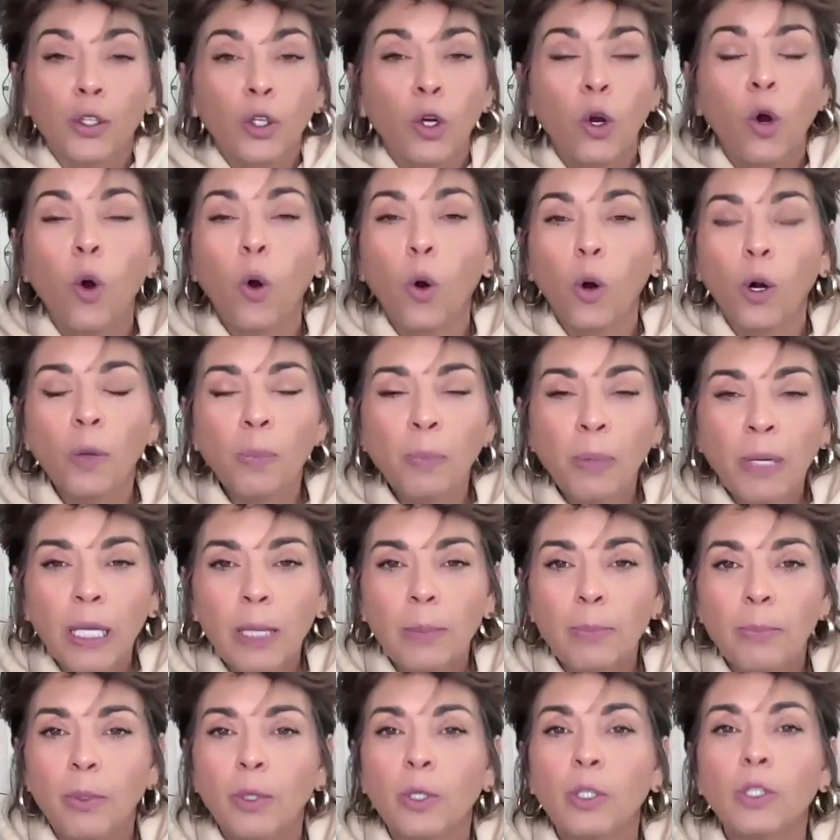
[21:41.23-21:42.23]
core
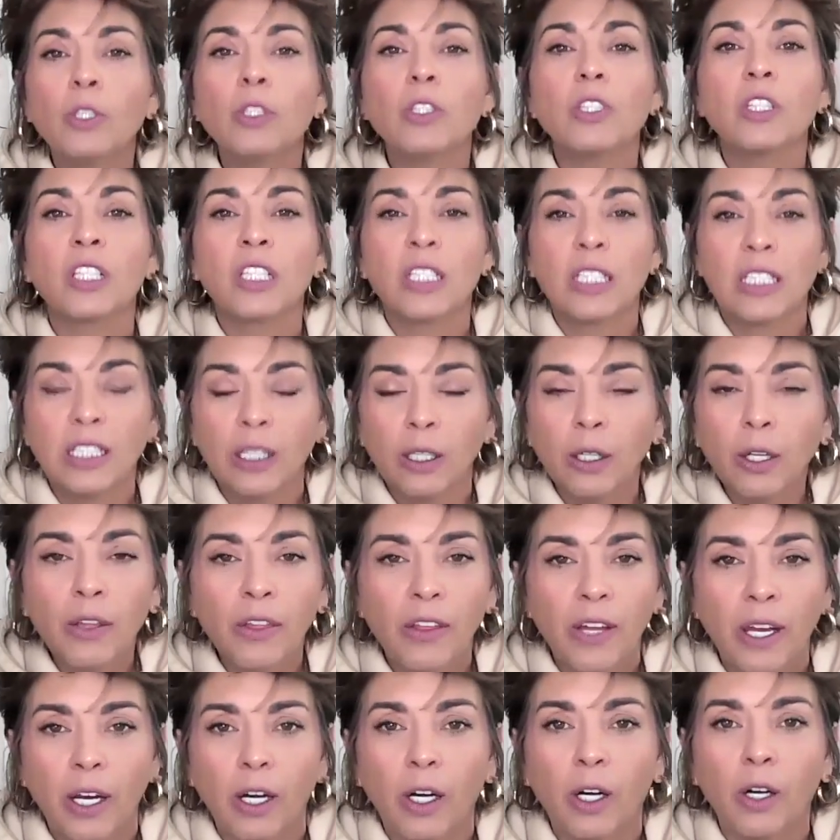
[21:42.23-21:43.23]
people still
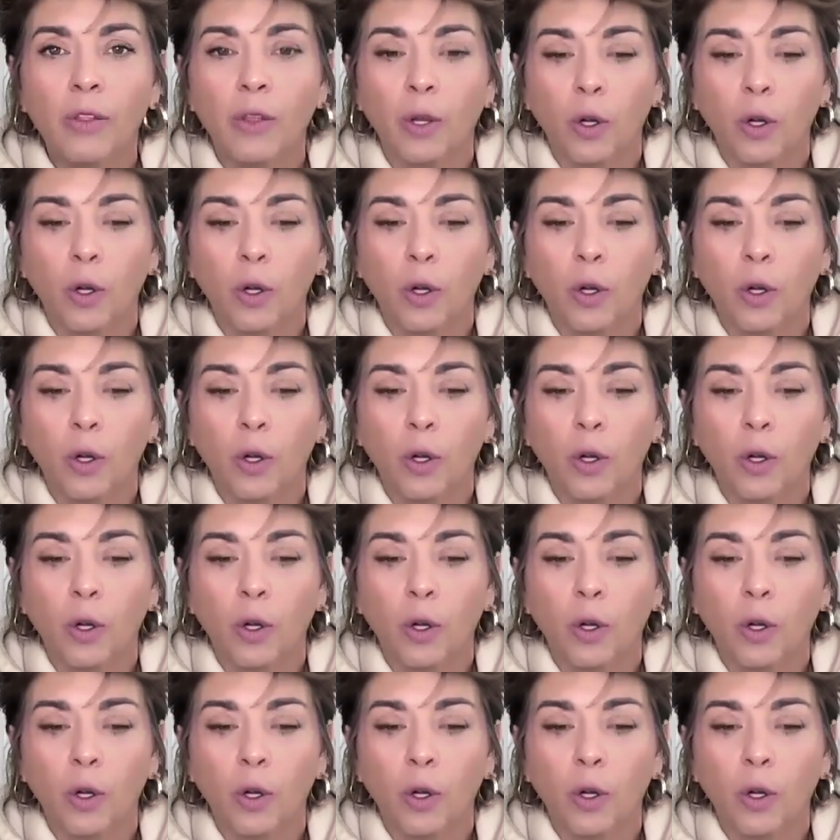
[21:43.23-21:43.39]
there,